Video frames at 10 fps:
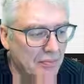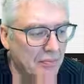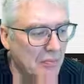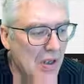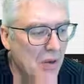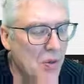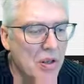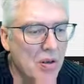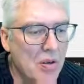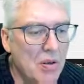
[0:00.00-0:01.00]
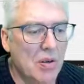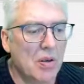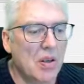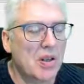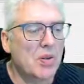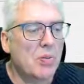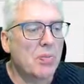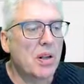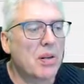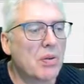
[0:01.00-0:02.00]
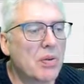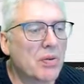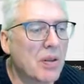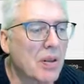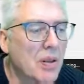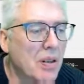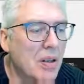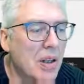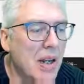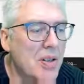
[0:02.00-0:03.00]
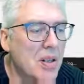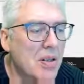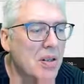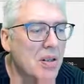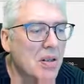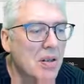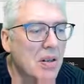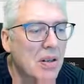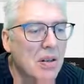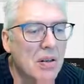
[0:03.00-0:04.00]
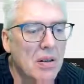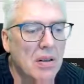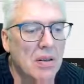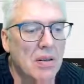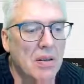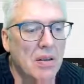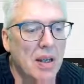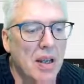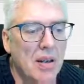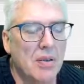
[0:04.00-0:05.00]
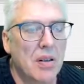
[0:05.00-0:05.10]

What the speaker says: It was is open, and look for glasses here.